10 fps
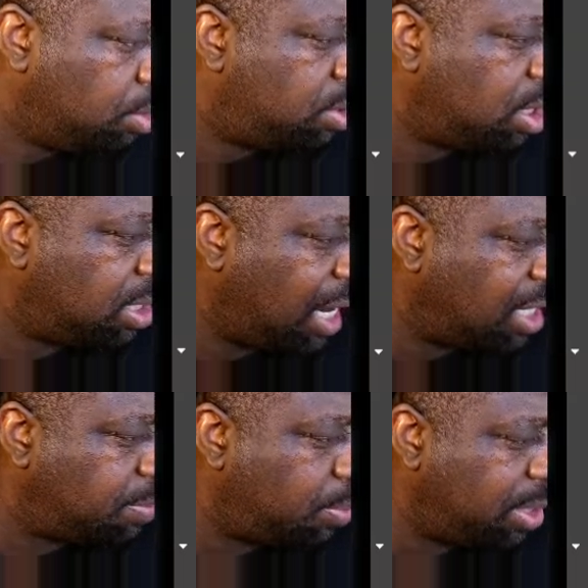You took
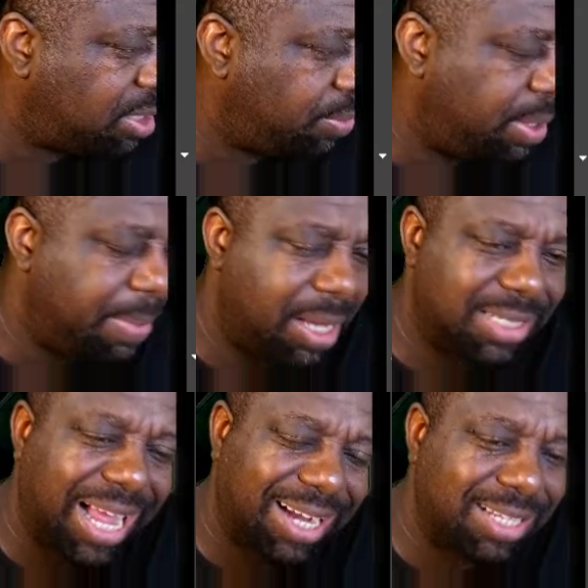Giannis points and
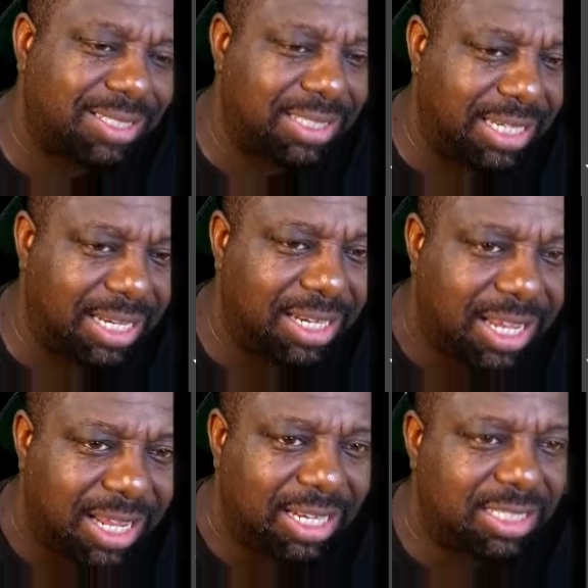rebounds. I could see it.
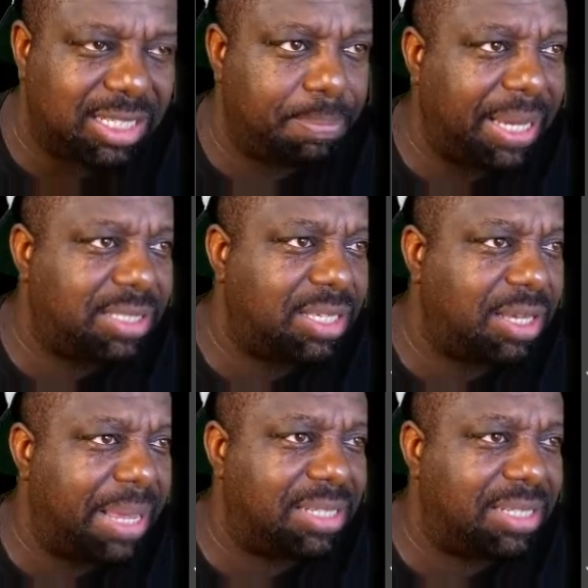This is a pace-up